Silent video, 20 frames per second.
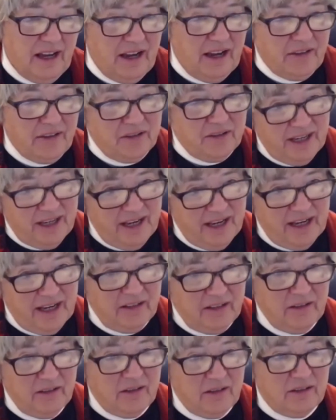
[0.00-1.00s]
either
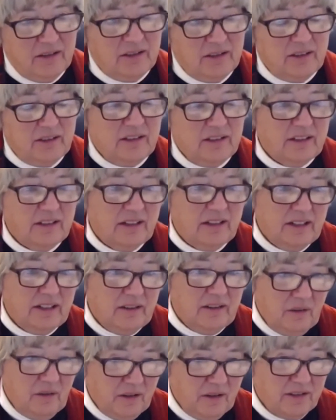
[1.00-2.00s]
cattle or
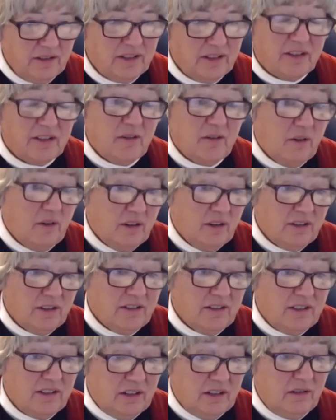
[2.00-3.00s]
horses. And
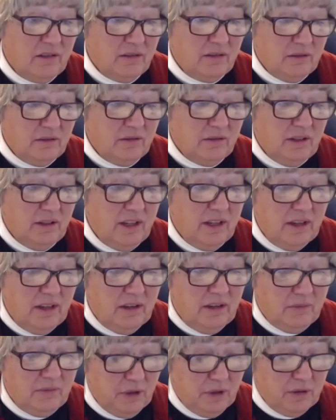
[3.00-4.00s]
horses include
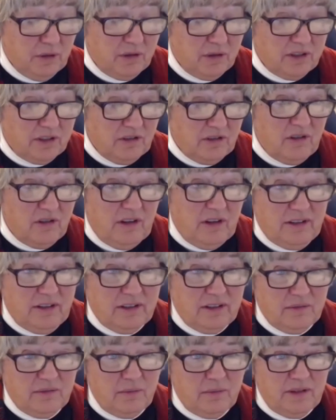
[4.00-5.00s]
mules and
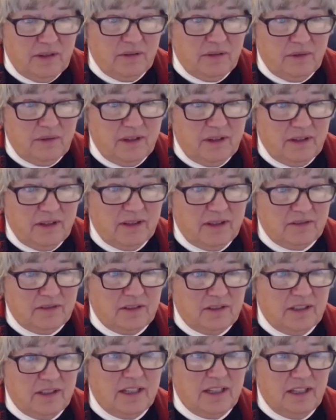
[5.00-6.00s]
donkeys, by the way.
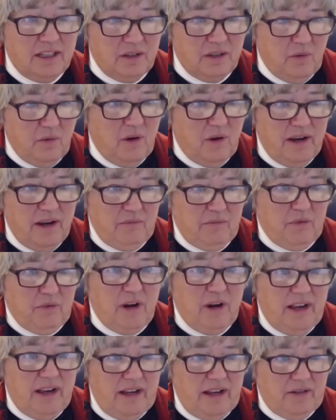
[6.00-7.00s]
It's an equine
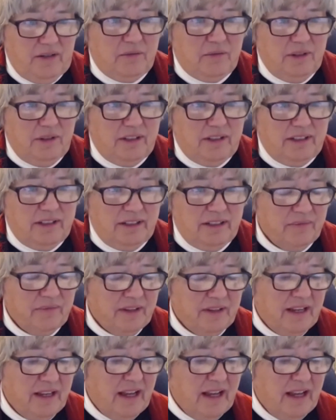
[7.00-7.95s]
brand, really.